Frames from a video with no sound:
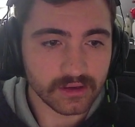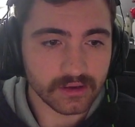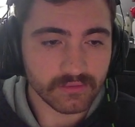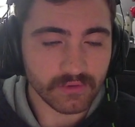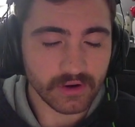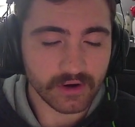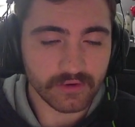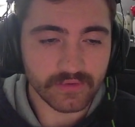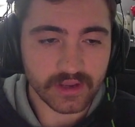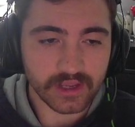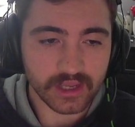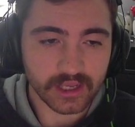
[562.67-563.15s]

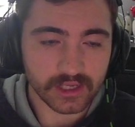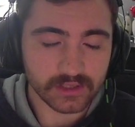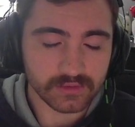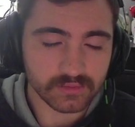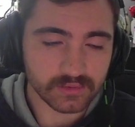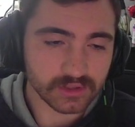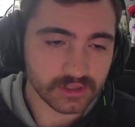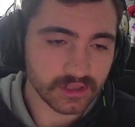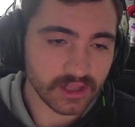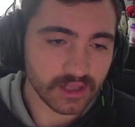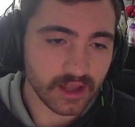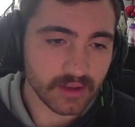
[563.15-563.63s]
Rodriguez
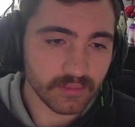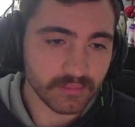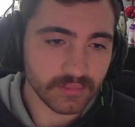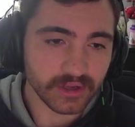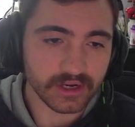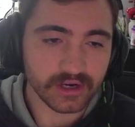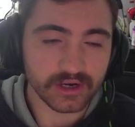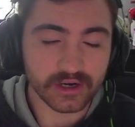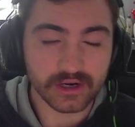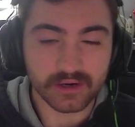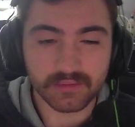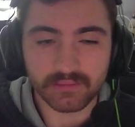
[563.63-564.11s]
was a lot
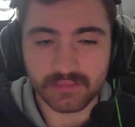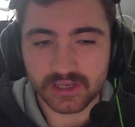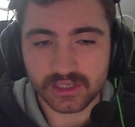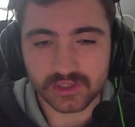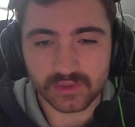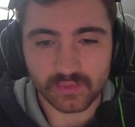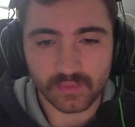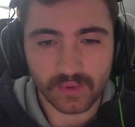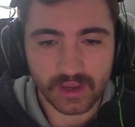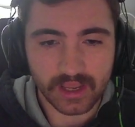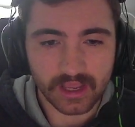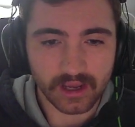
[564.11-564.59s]
bigger. He
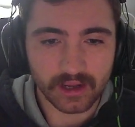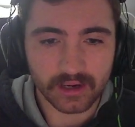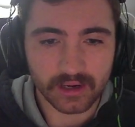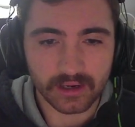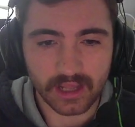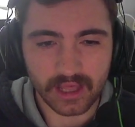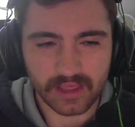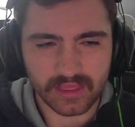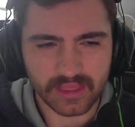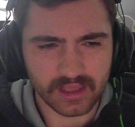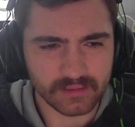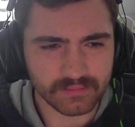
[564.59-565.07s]
missed weight on,
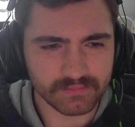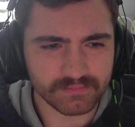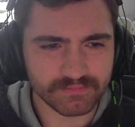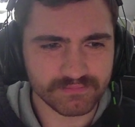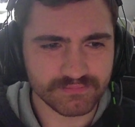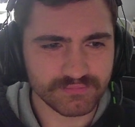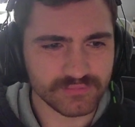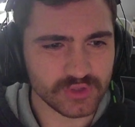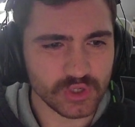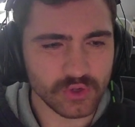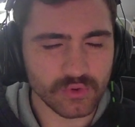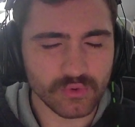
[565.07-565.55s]
I think,
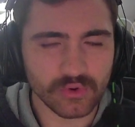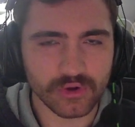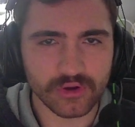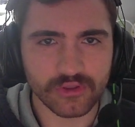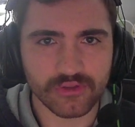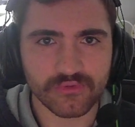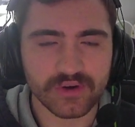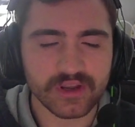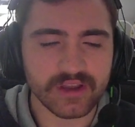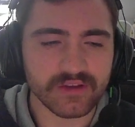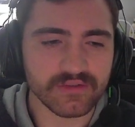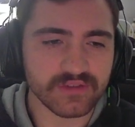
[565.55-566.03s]
2 or
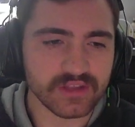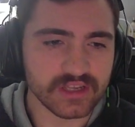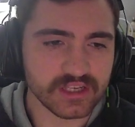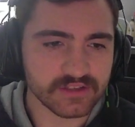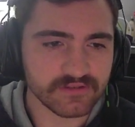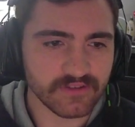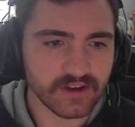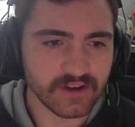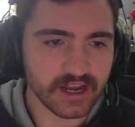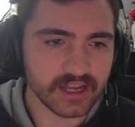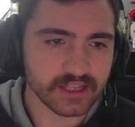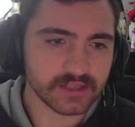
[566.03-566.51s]
3 of these
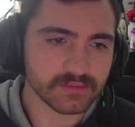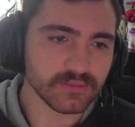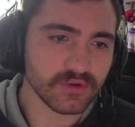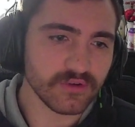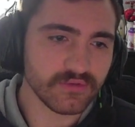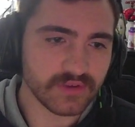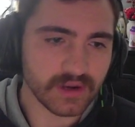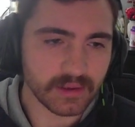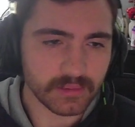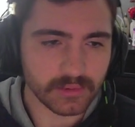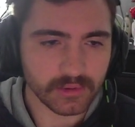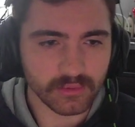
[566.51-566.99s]
fights,
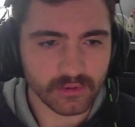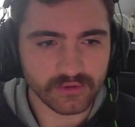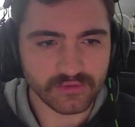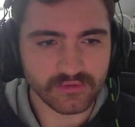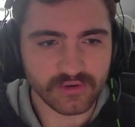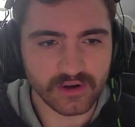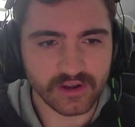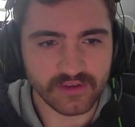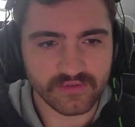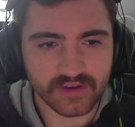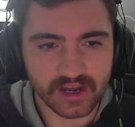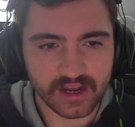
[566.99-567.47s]
moved up to
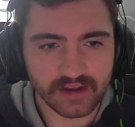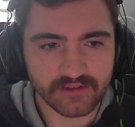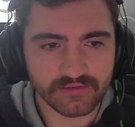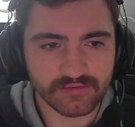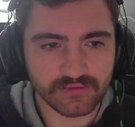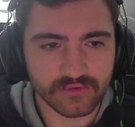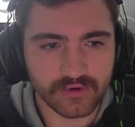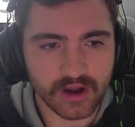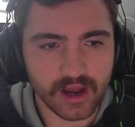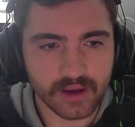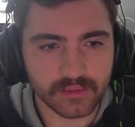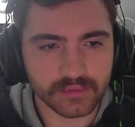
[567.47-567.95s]

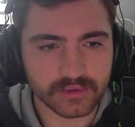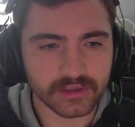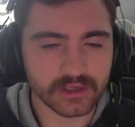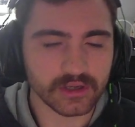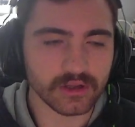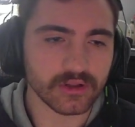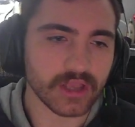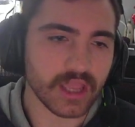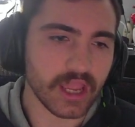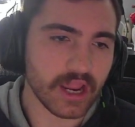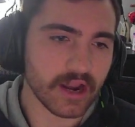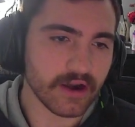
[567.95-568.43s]
145, robbed
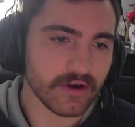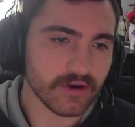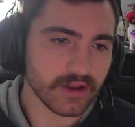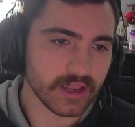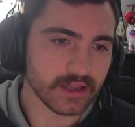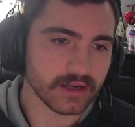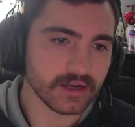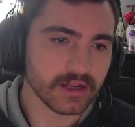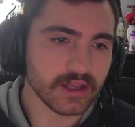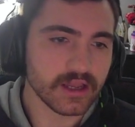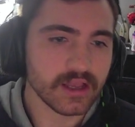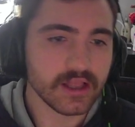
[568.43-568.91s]

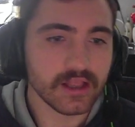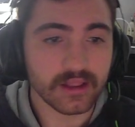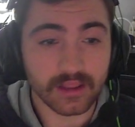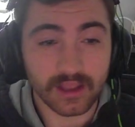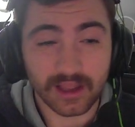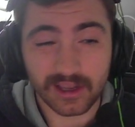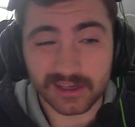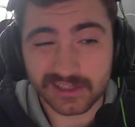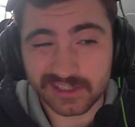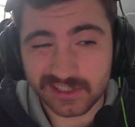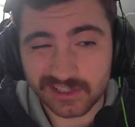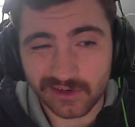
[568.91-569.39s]
Bulgarian,
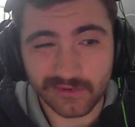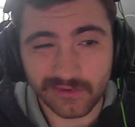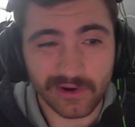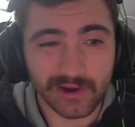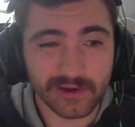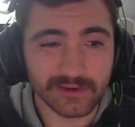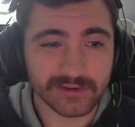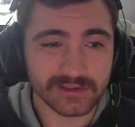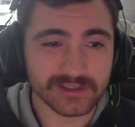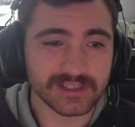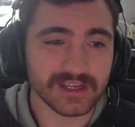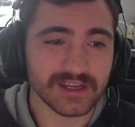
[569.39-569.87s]
lost to
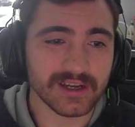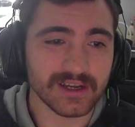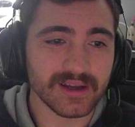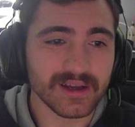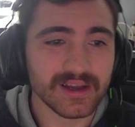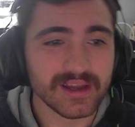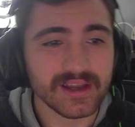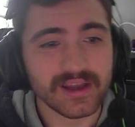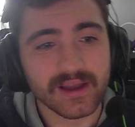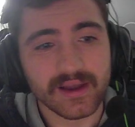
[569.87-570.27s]
Rosa,